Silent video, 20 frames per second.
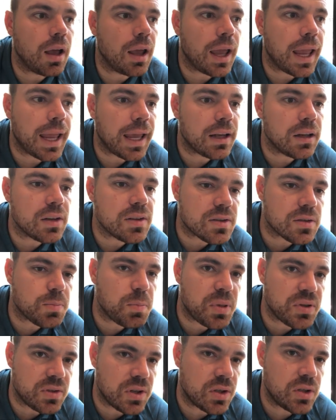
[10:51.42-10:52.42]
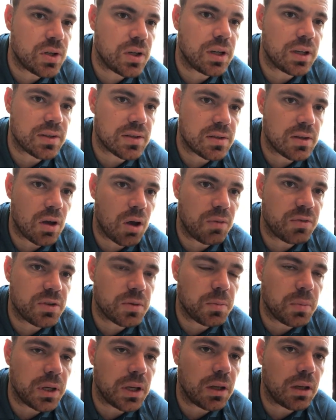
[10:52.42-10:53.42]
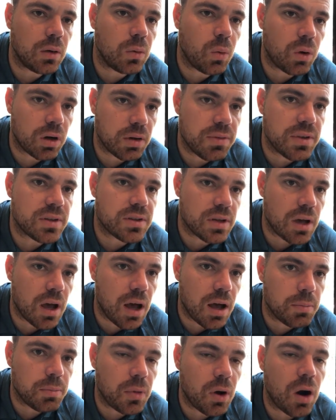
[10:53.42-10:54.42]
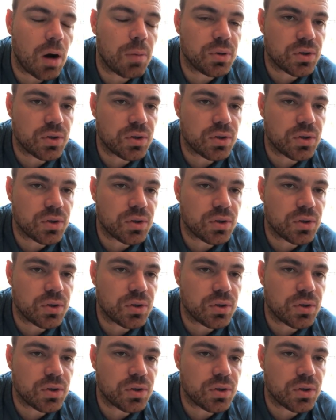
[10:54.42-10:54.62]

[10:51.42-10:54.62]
and it's positioning itself to be one of the top